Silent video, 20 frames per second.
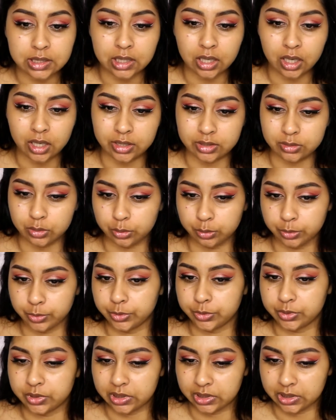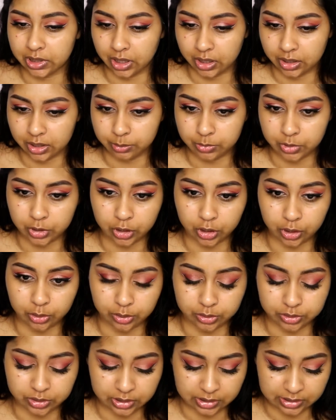the eyes almost done. I'm going to go
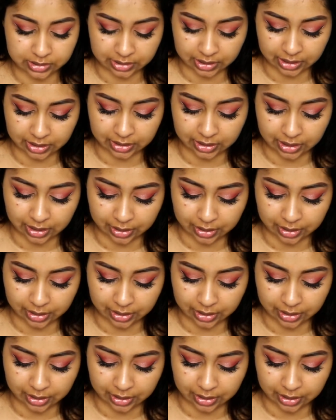on to skin